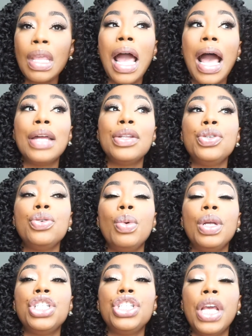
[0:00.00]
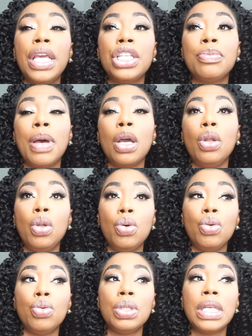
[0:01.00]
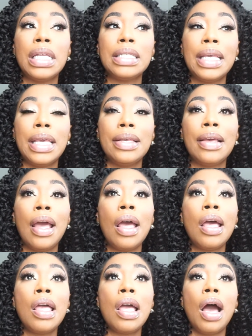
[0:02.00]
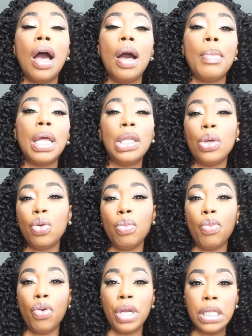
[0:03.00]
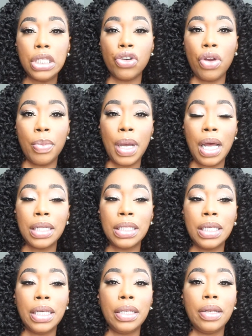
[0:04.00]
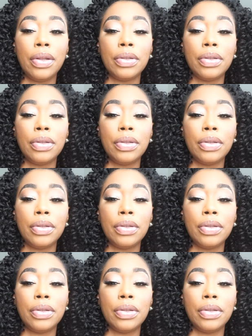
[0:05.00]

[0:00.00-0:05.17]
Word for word: I do want to change my clothes and take um, a little more Instagram content,